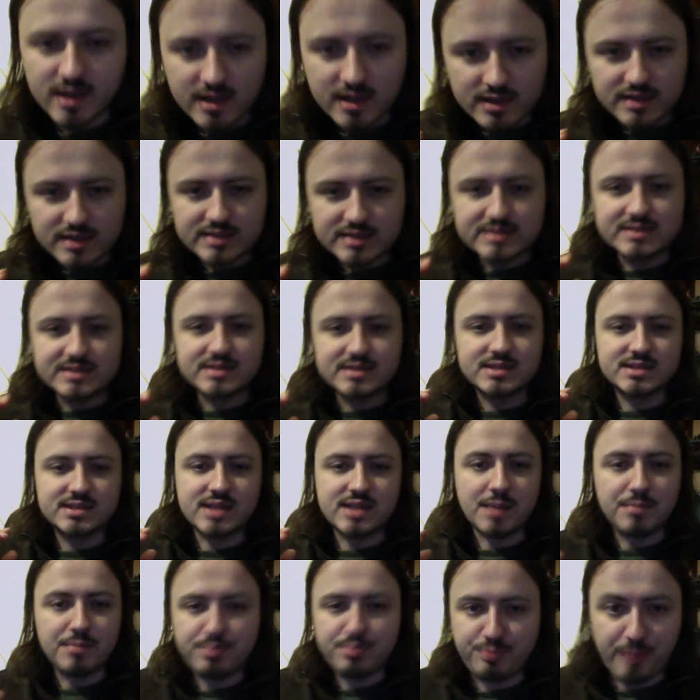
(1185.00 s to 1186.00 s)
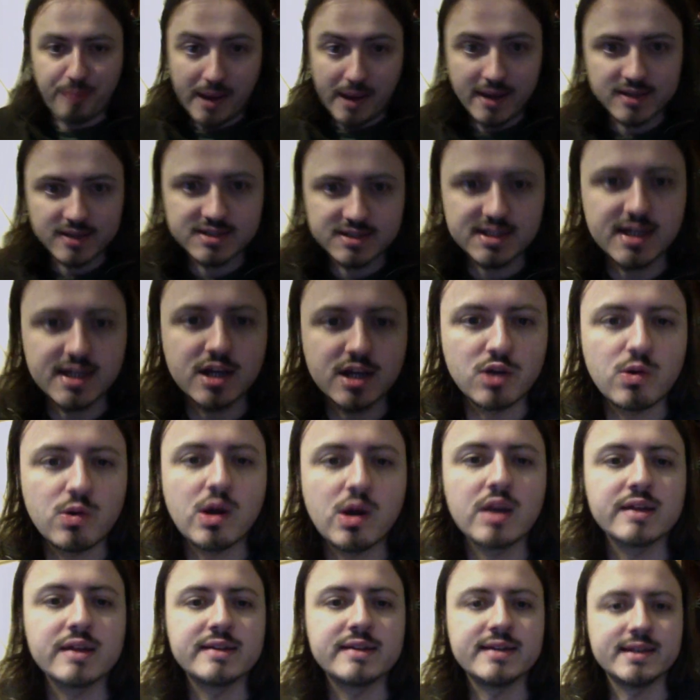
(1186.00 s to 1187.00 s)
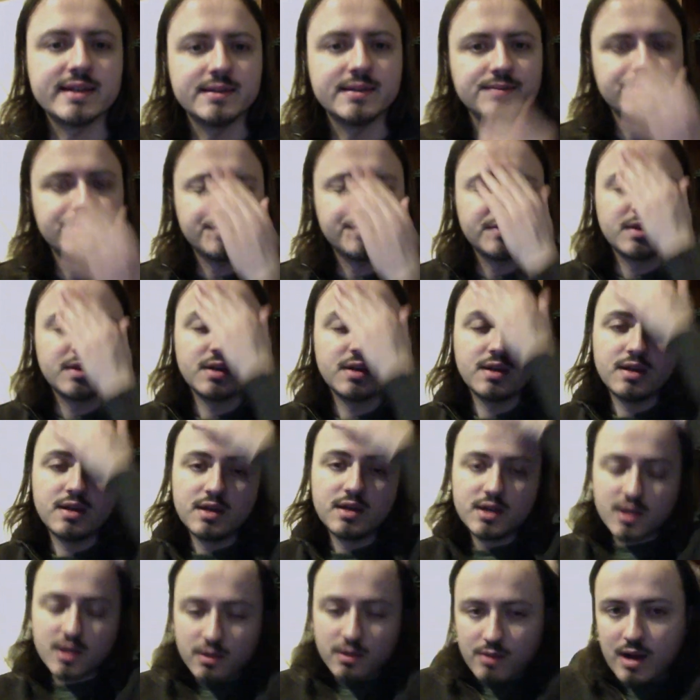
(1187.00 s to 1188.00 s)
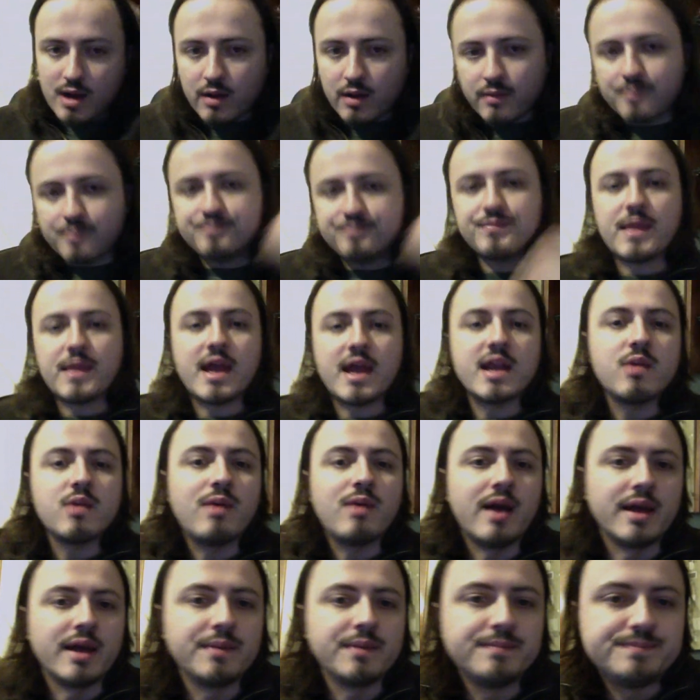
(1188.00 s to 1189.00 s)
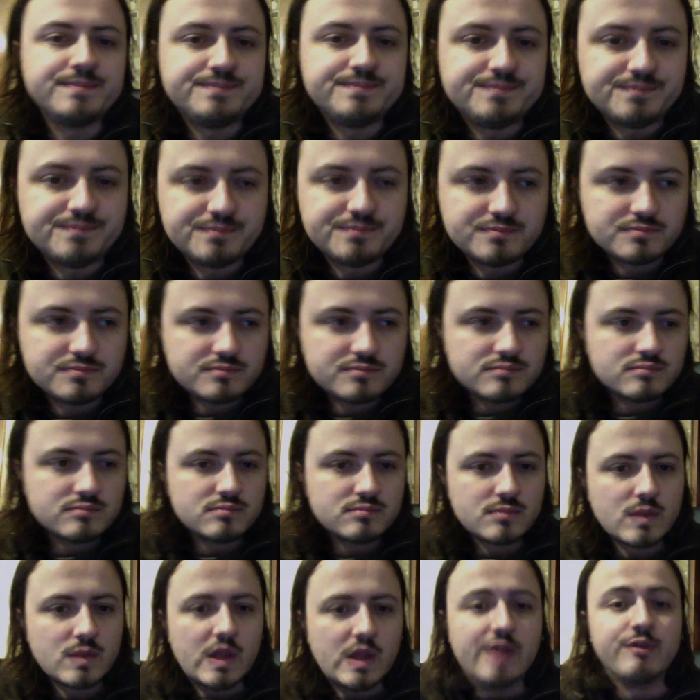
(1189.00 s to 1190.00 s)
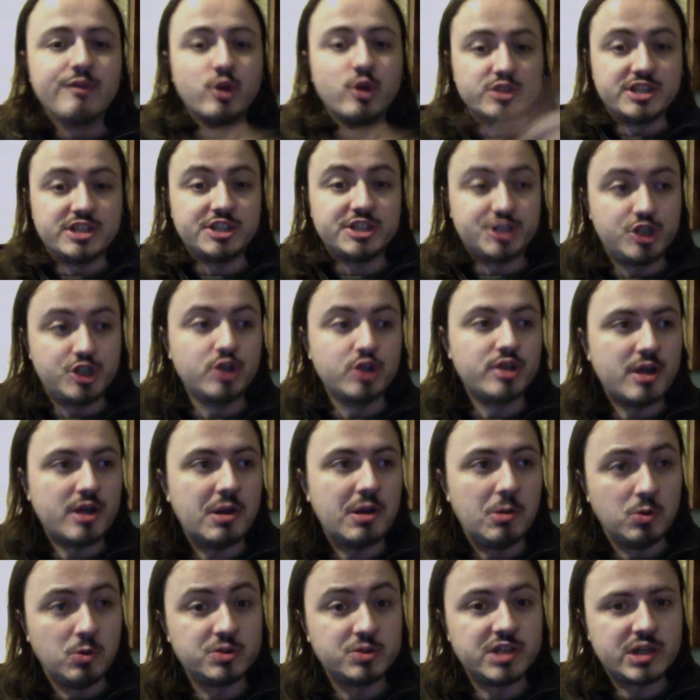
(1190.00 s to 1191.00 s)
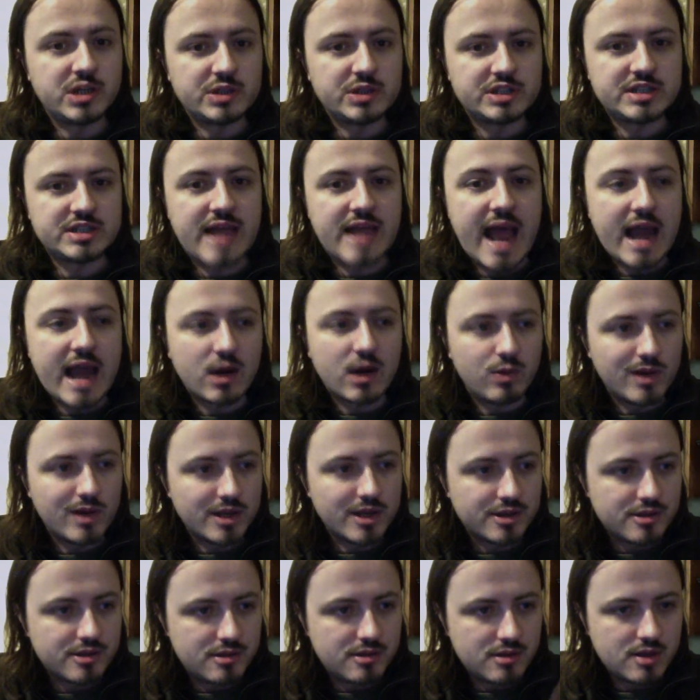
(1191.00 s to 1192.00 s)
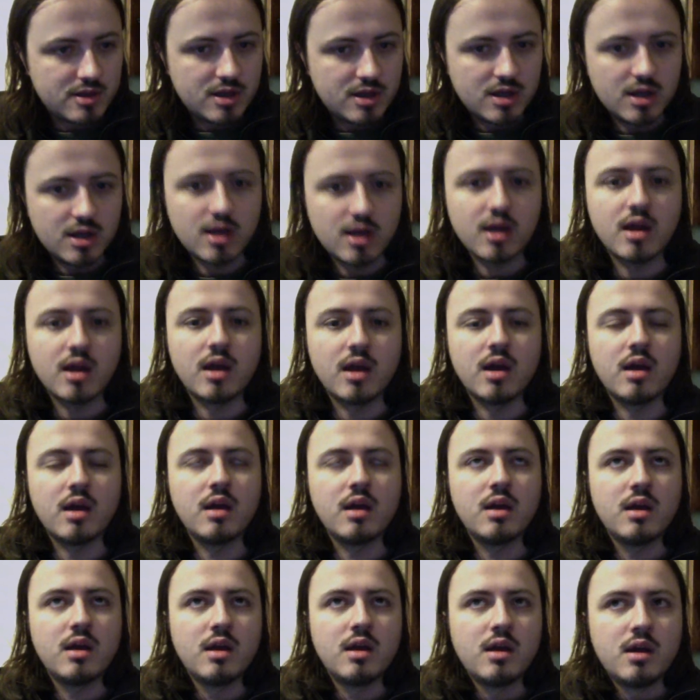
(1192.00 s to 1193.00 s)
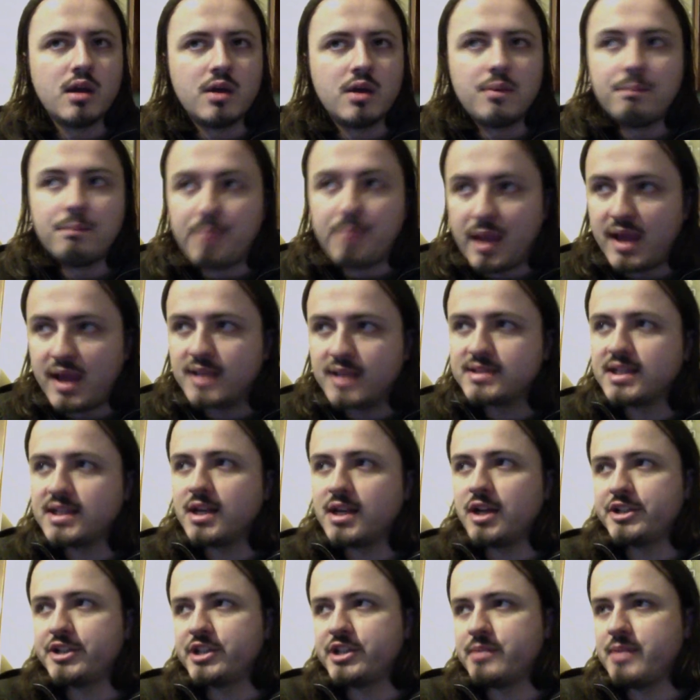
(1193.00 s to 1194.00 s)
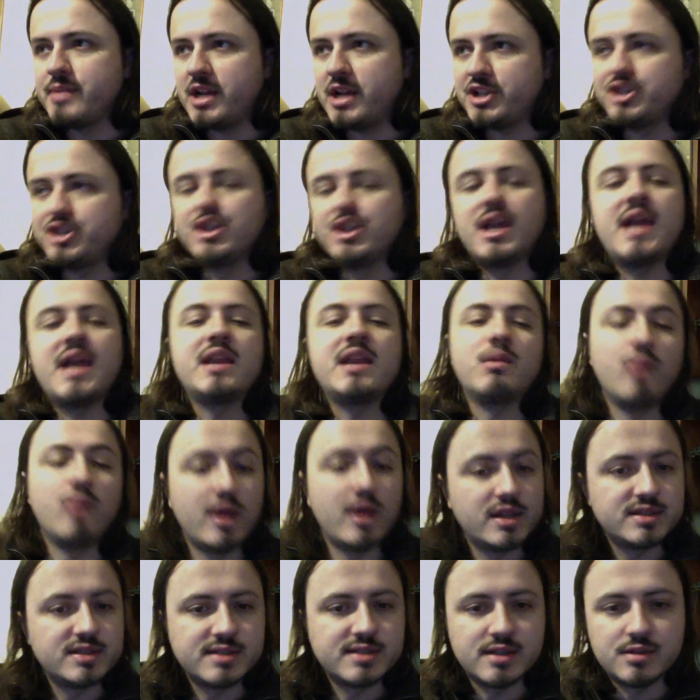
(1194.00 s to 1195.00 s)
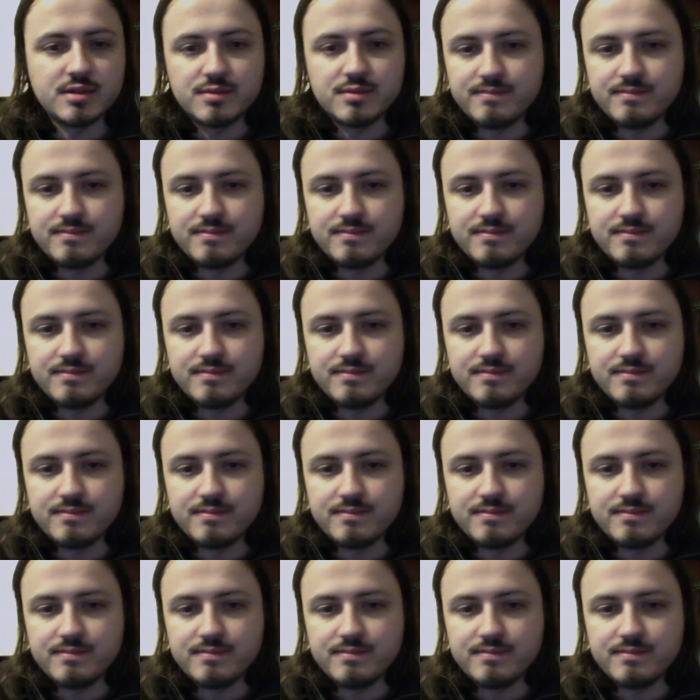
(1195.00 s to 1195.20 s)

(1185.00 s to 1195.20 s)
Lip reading: sub-piercing quality. Well, anyway, and of course it should also stack with piercing, I should imagine, anyway, so